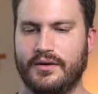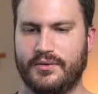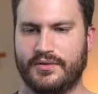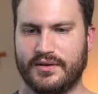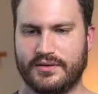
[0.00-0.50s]

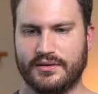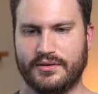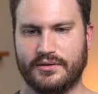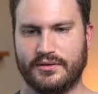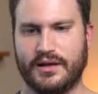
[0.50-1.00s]
this
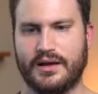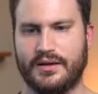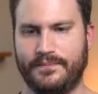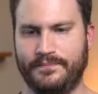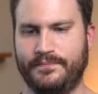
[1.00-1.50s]
little,
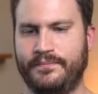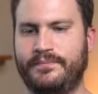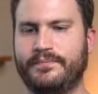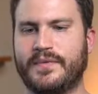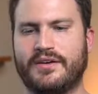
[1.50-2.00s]

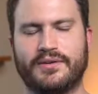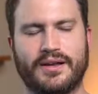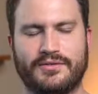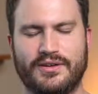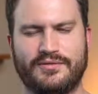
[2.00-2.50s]
I
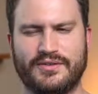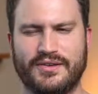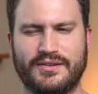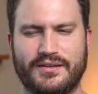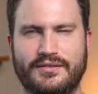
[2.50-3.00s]
forget, Jeff, is
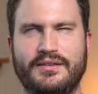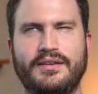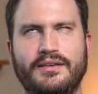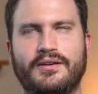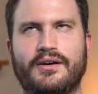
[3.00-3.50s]
this a
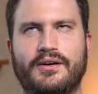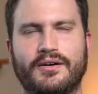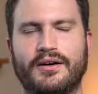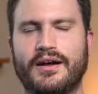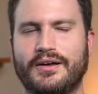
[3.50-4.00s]

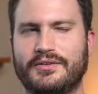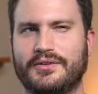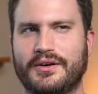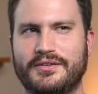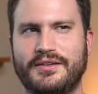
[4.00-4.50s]
TRS
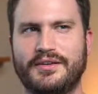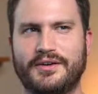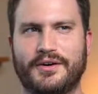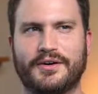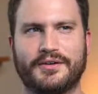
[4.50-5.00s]
or a
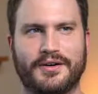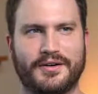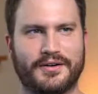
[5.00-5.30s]
TRRS?